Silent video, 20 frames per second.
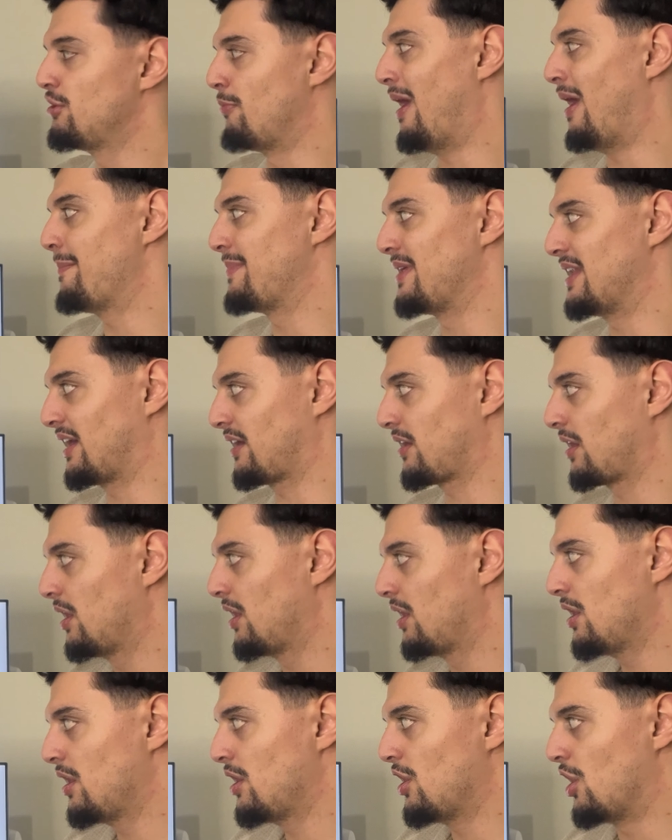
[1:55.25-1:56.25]
You might be like,
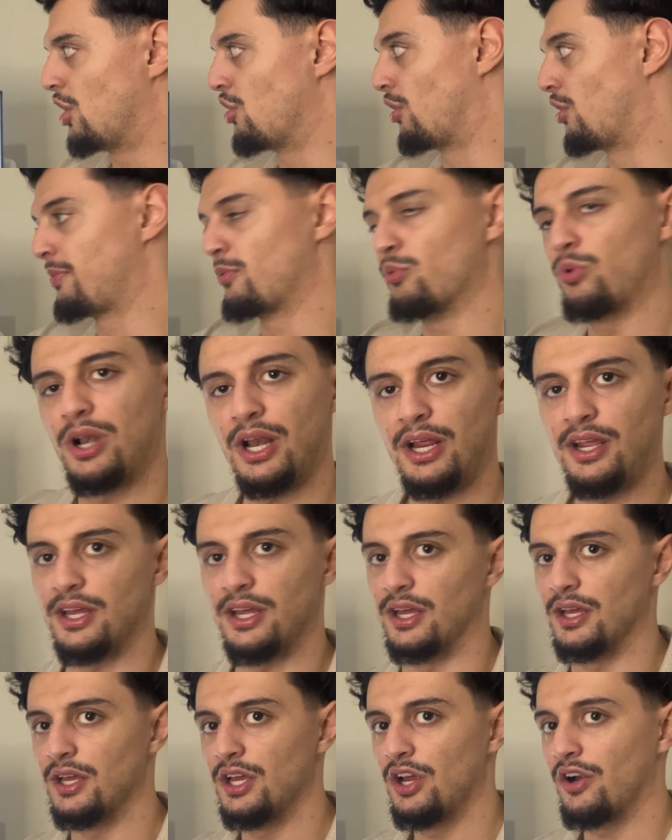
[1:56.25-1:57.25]
a lot of people click
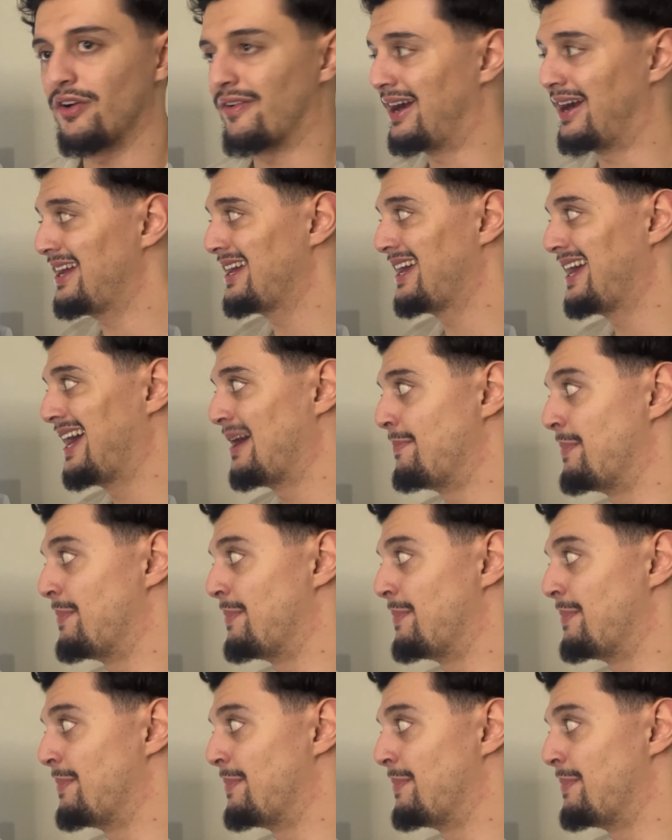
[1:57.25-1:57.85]
here, right?